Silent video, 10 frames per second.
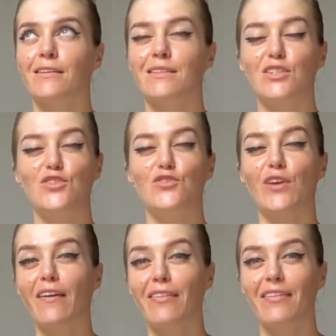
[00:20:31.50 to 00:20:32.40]

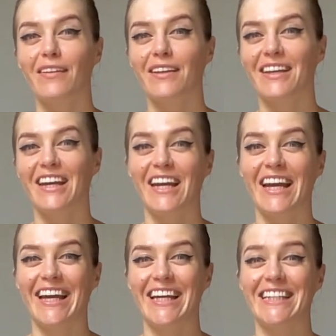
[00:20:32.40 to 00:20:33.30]
strength
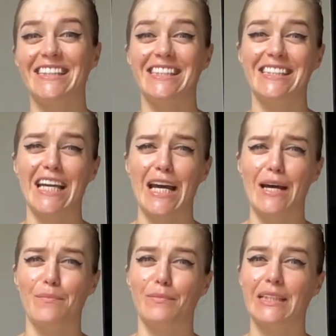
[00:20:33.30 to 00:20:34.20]
and
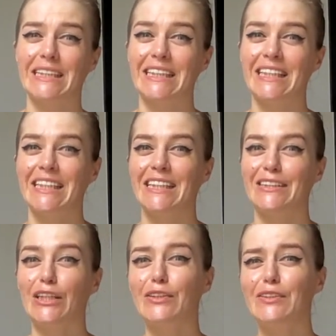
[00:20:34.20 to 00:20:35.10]
some
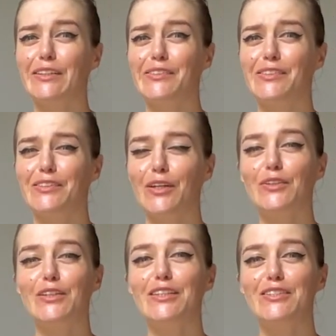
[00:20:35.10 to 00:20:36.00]
not
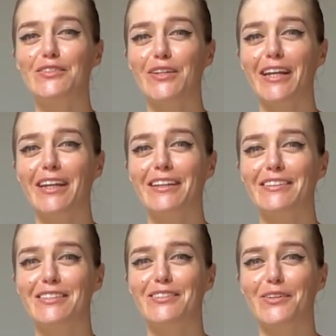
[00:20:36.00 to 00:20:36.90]
that
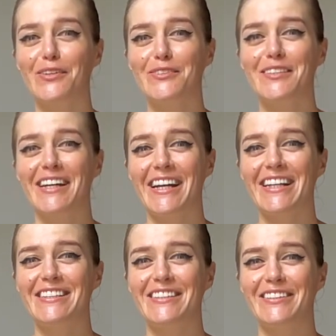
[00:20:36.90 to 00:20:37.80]
strong
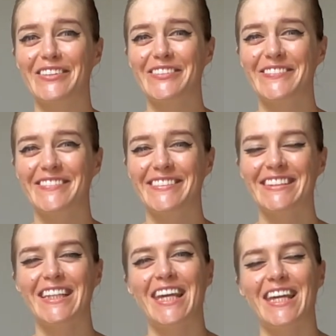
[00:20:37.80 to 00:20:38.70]
sides,
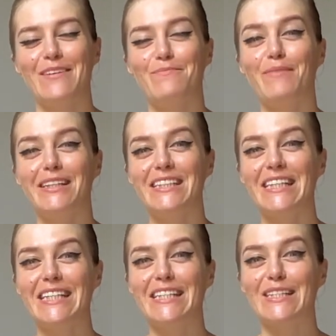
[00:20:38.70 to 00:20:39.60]
but it
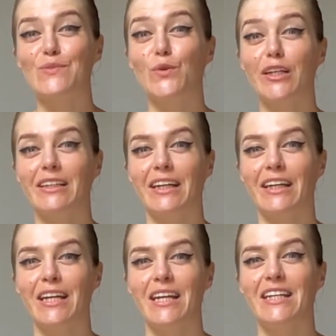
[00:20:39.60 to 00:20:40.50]
is working.
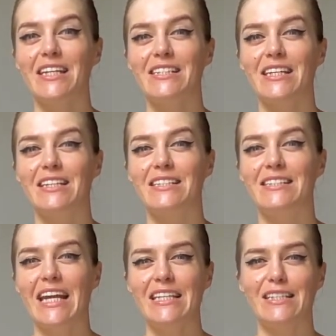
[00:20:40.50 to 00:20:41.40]
It is
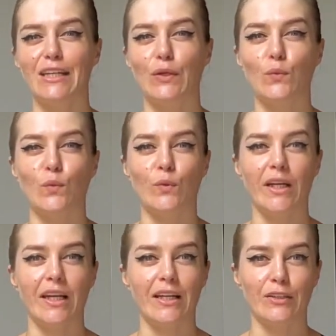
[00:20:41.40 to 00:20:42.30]
understanding
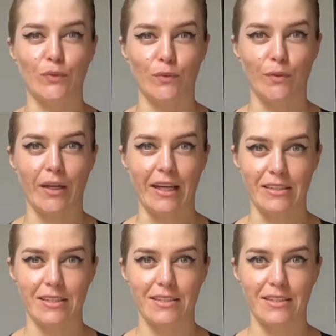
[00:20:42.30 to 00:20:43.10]
where you're at.